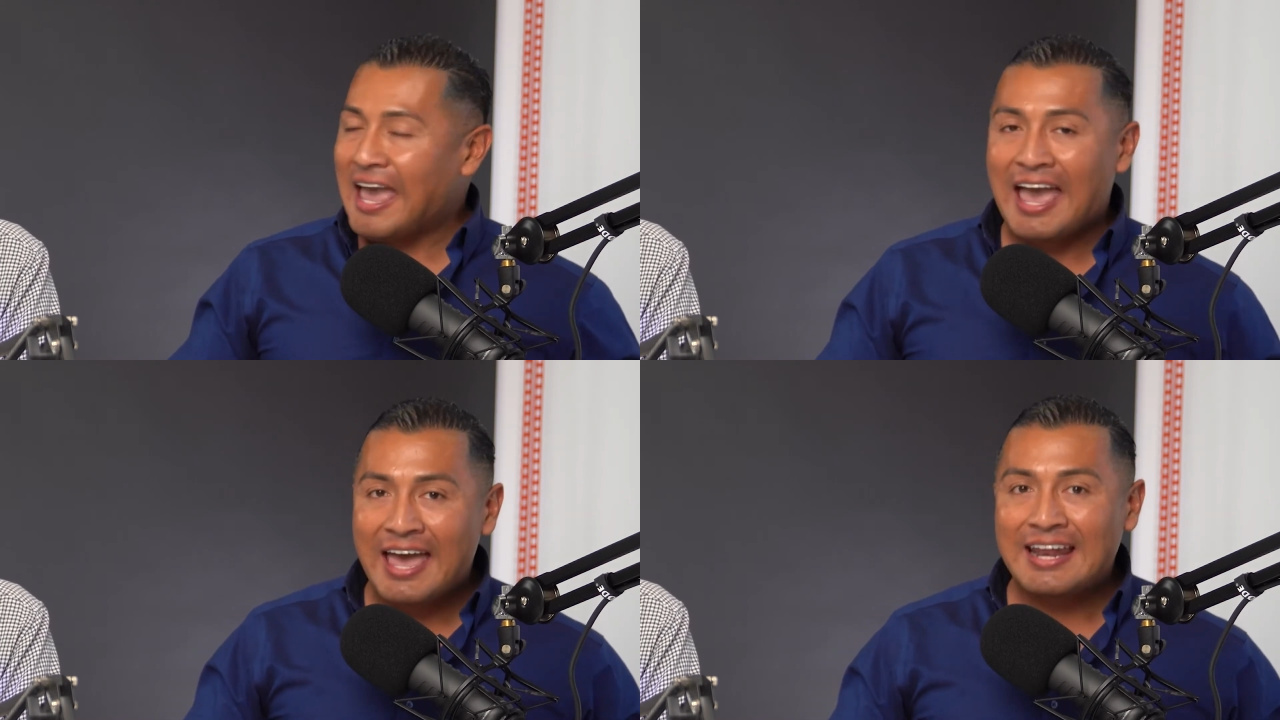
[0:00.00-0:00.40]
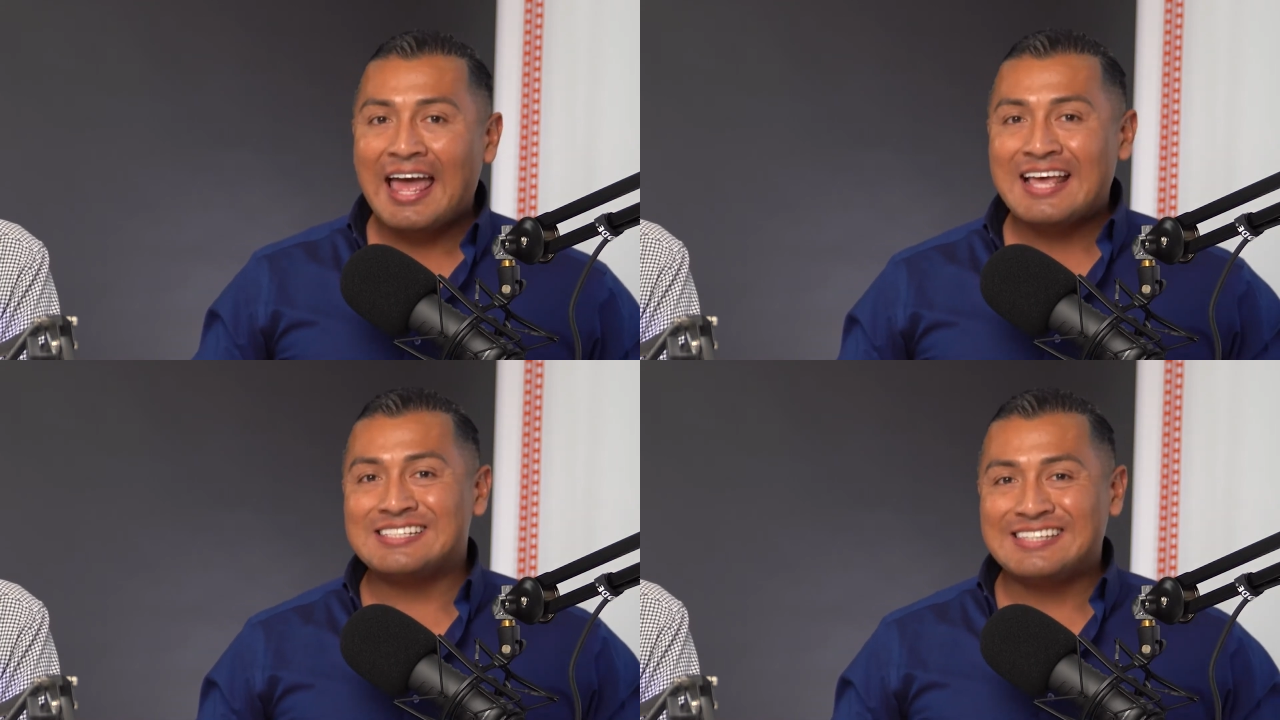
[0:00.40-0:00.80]
and
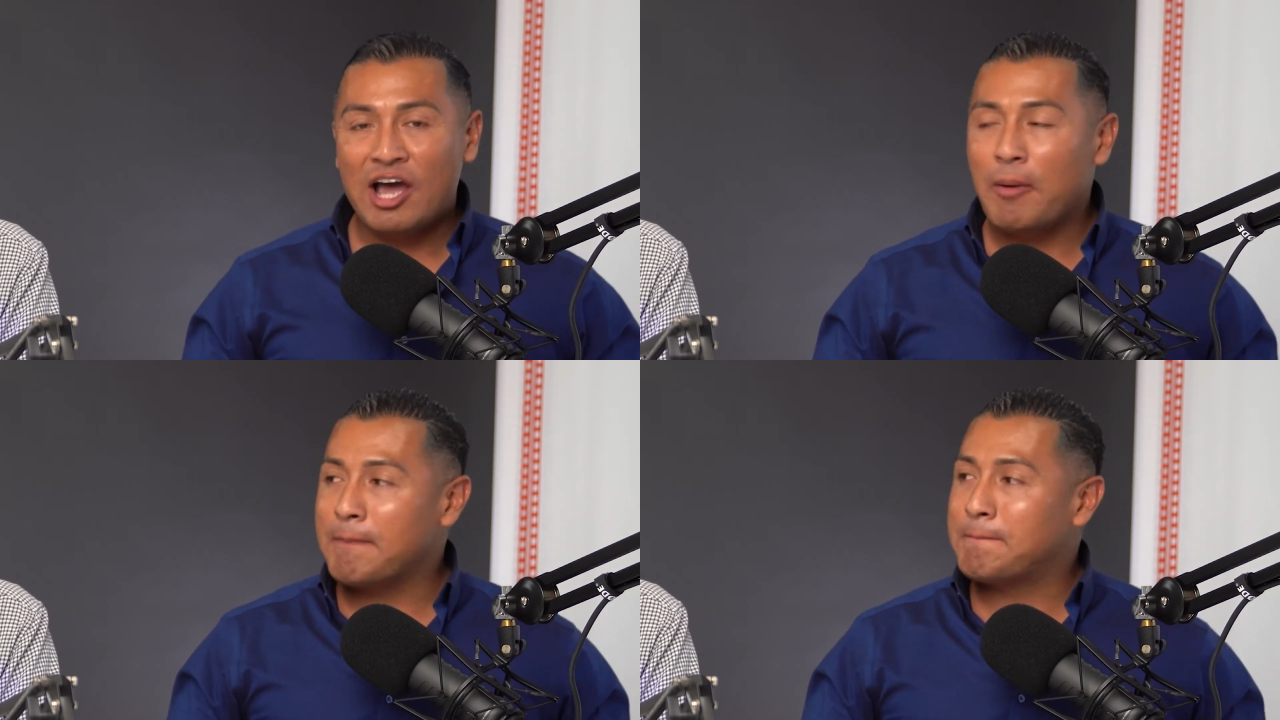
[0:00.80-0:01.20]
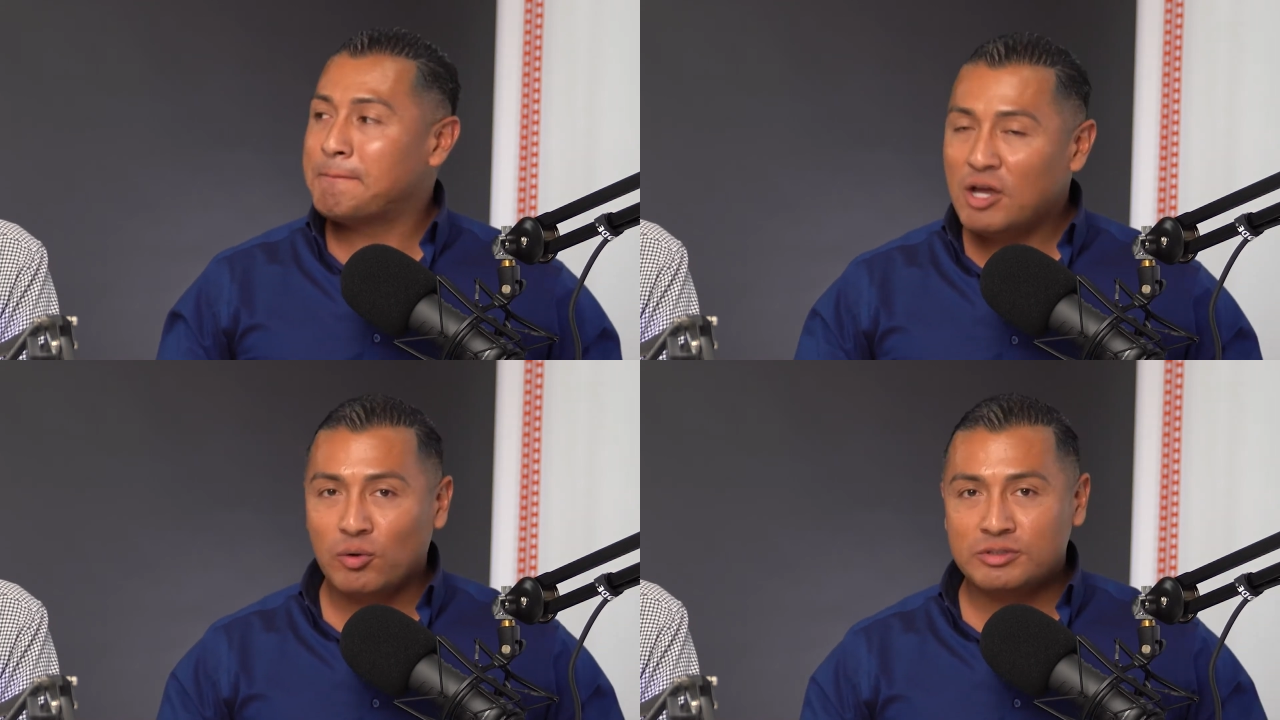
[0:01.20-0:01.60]
has now
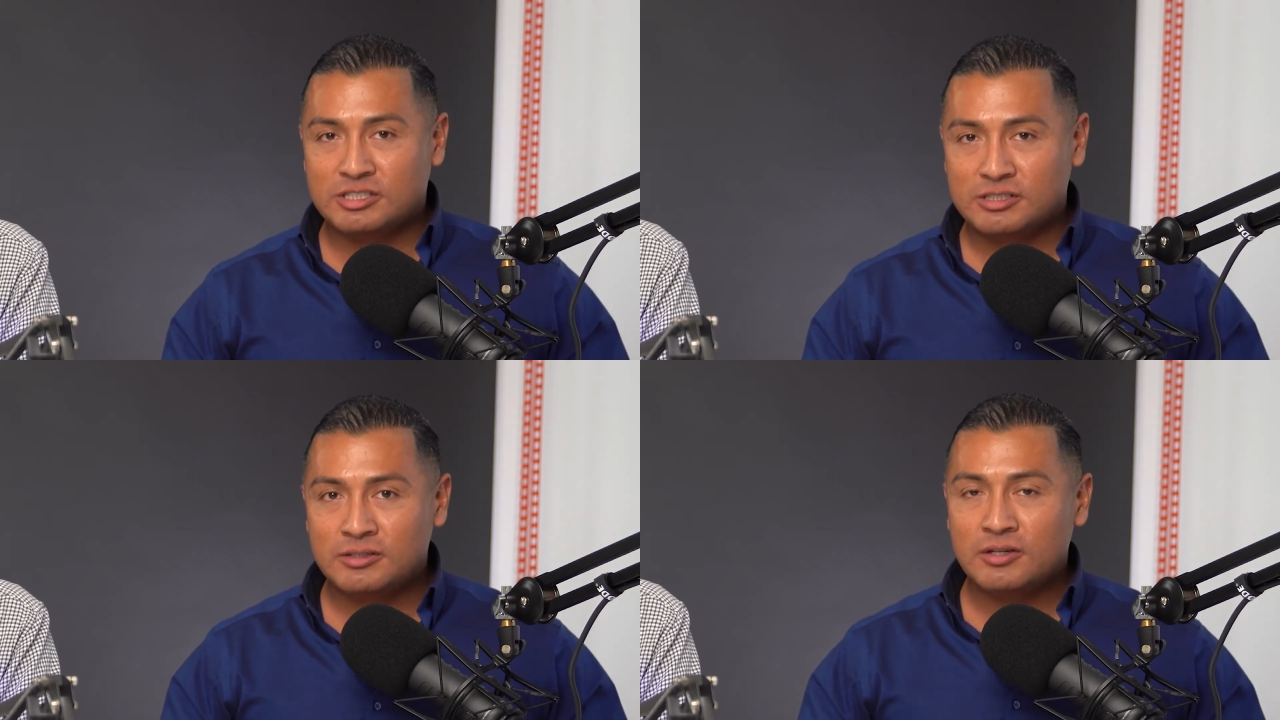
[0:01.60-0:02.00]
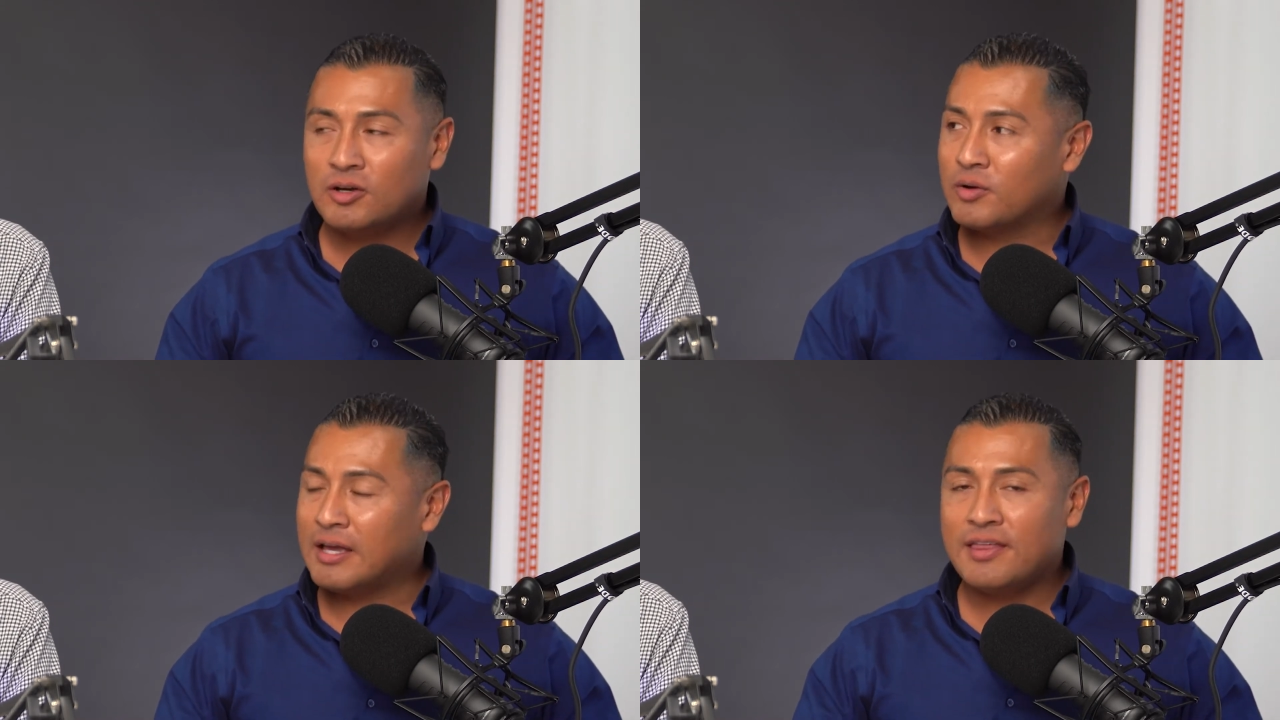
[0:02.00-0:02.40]
built,
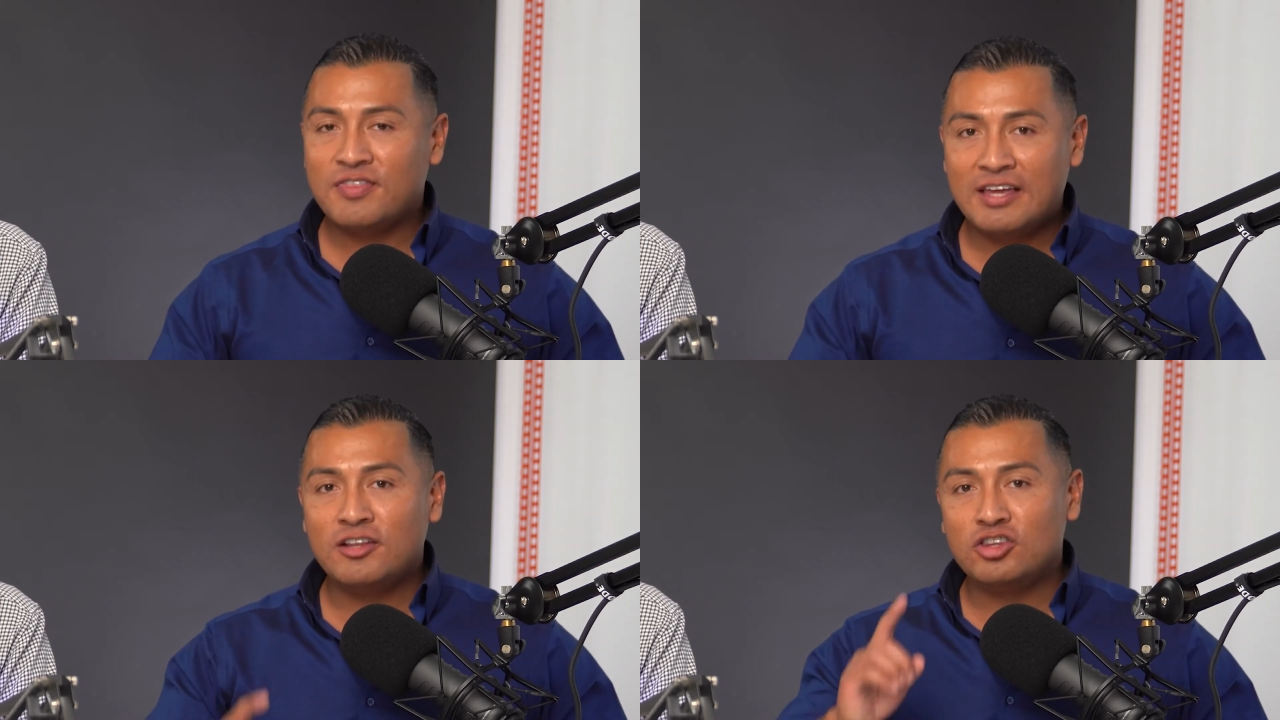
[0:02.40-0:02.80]
okay, the